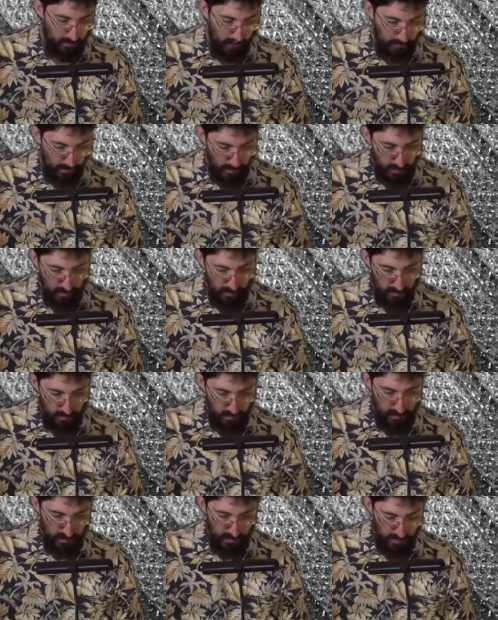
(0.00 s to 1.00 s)
Second
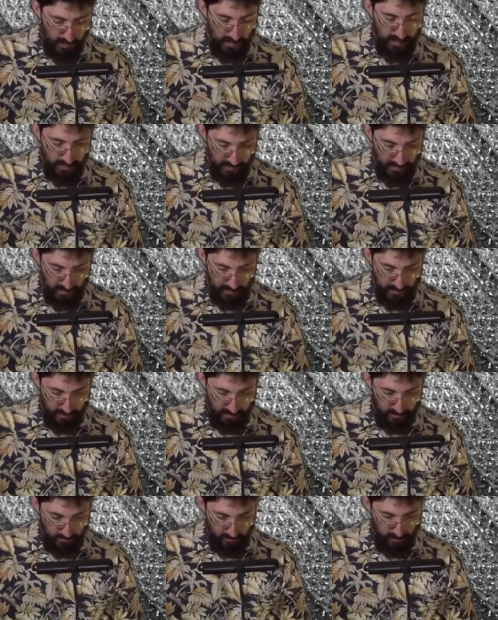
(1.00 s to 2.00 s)
Kings
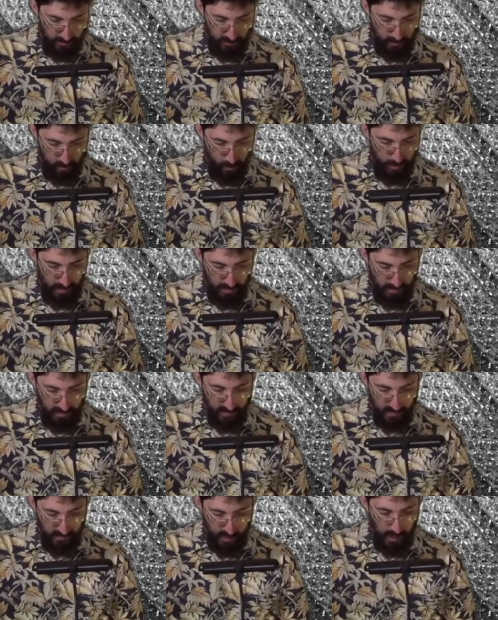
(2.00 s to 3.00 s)
18, verse 1.
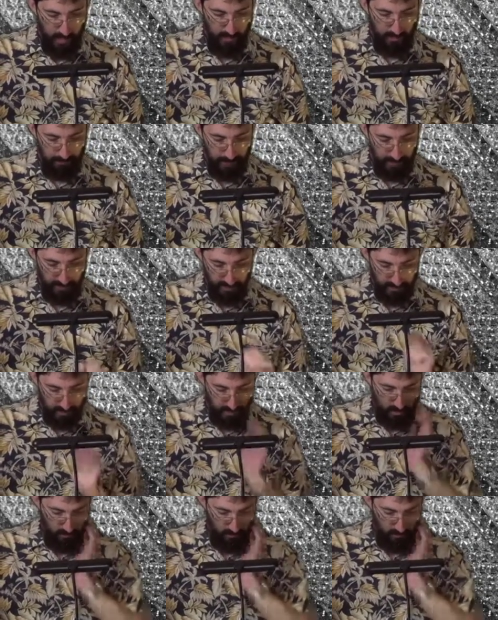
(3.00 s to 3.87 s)
Hezekiah begins to